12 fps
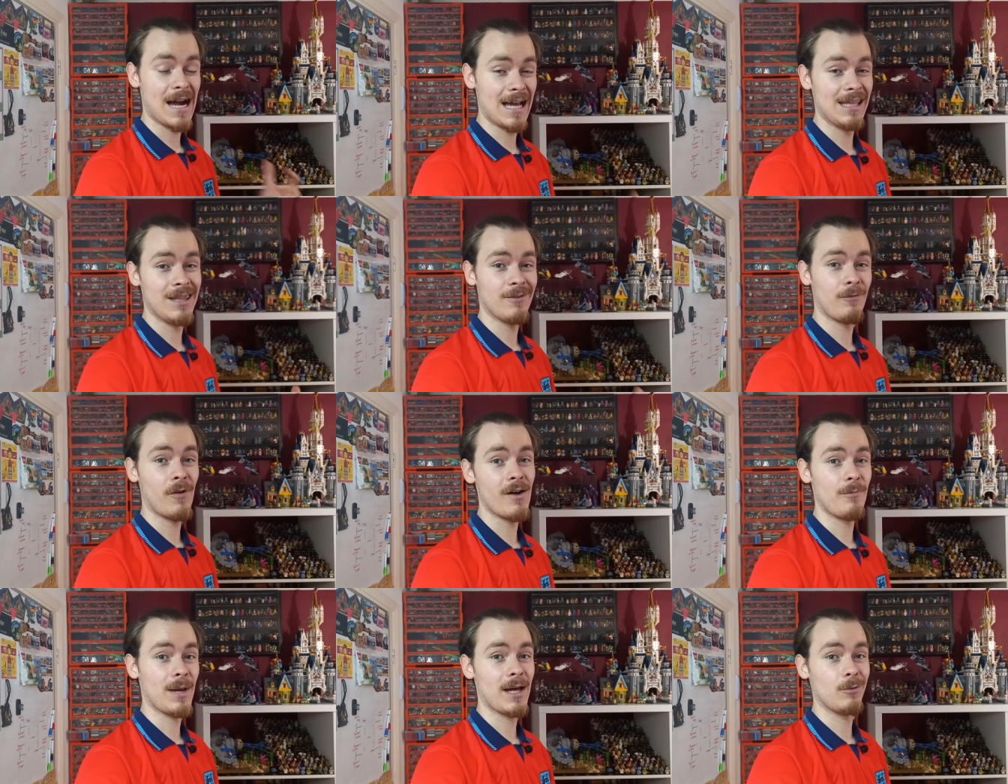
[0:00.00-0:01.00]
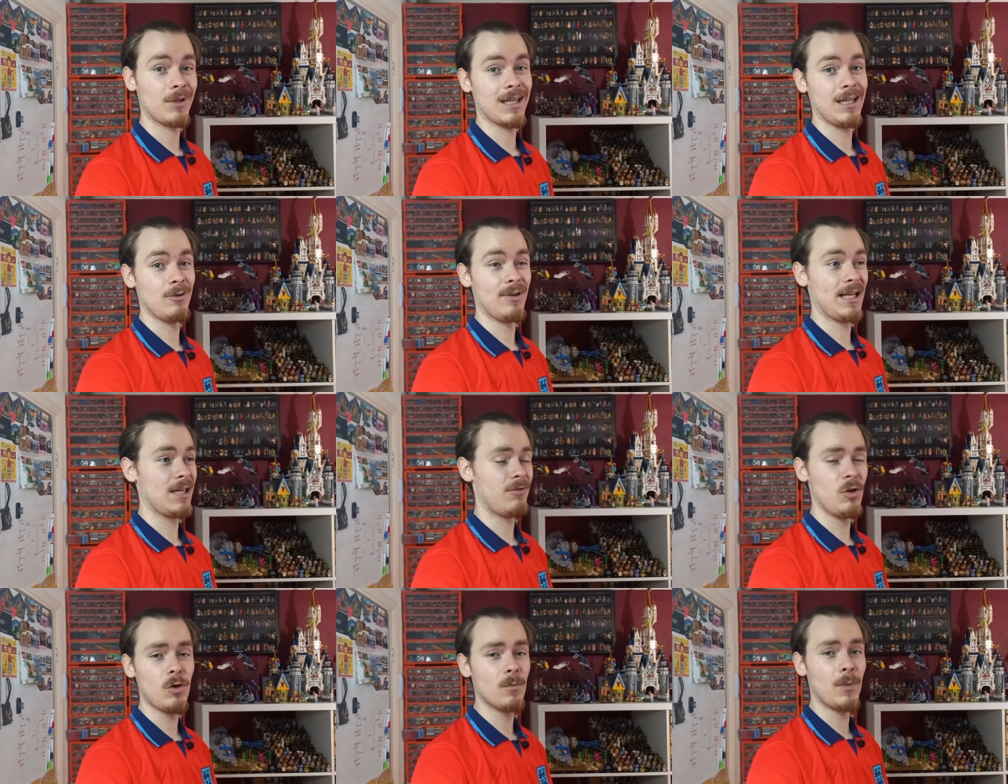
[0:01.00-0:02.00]
and the five pound keyring.
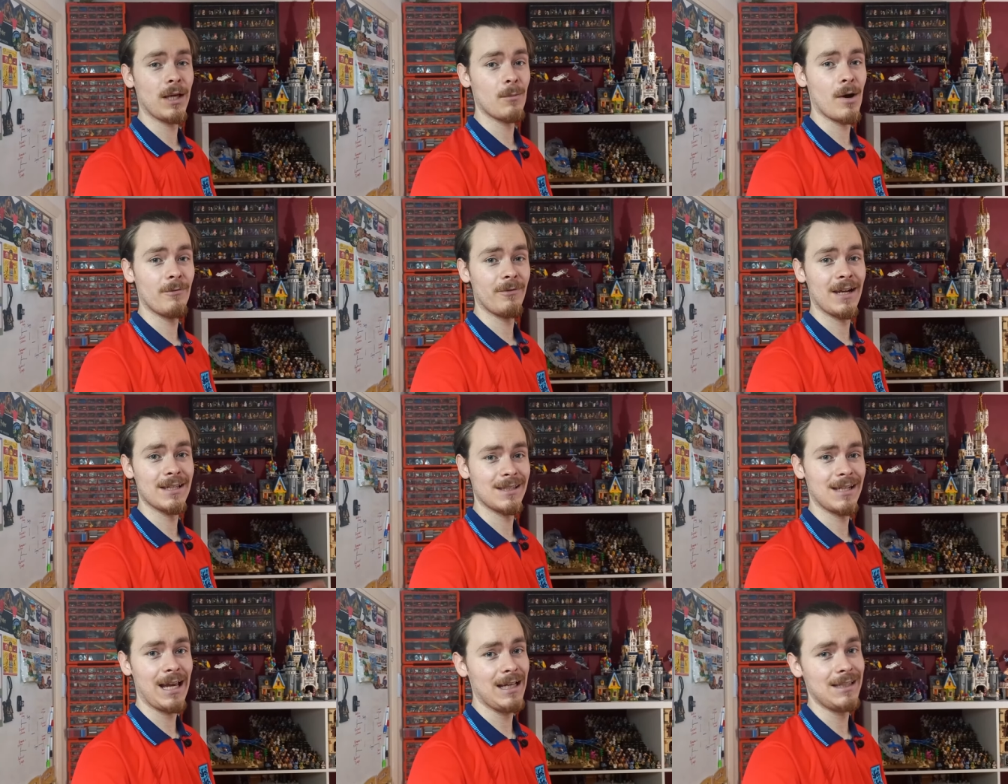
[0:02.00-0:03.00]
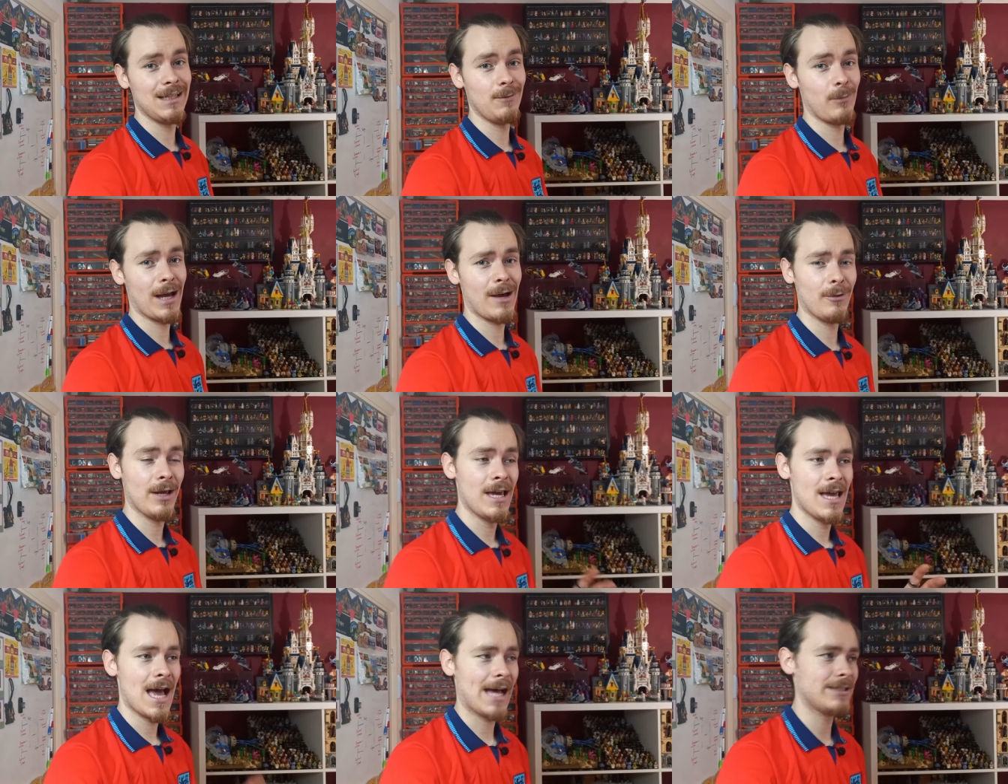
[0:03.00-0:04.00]
If you can pick him up for less than 18 pound,
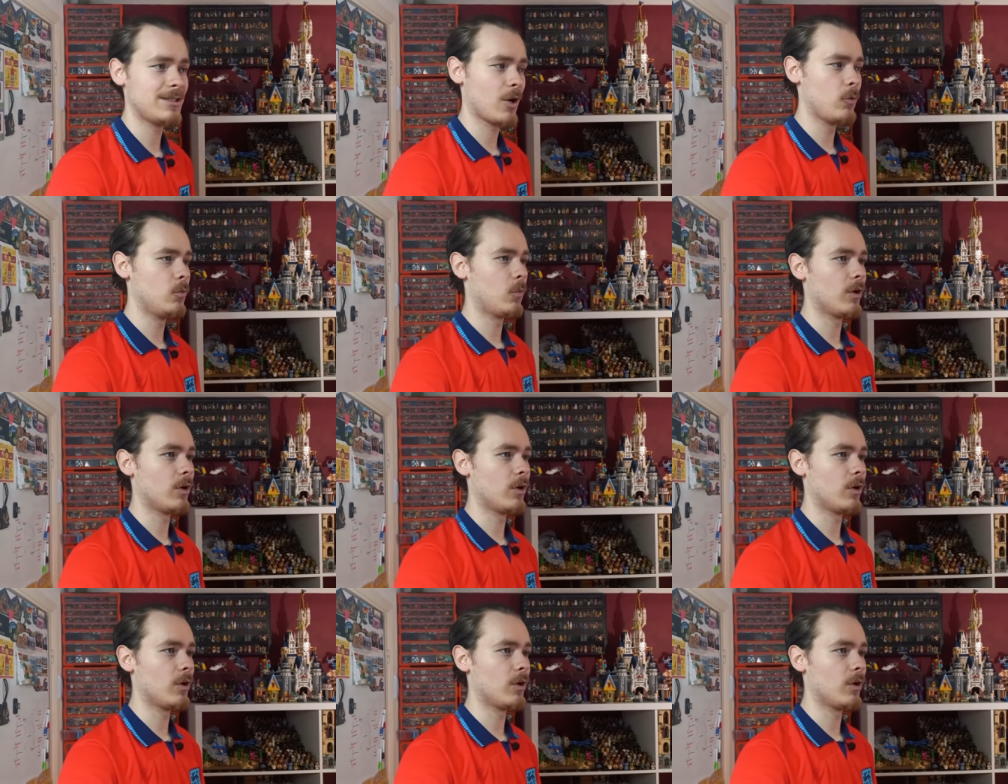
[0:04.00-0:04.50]
and don't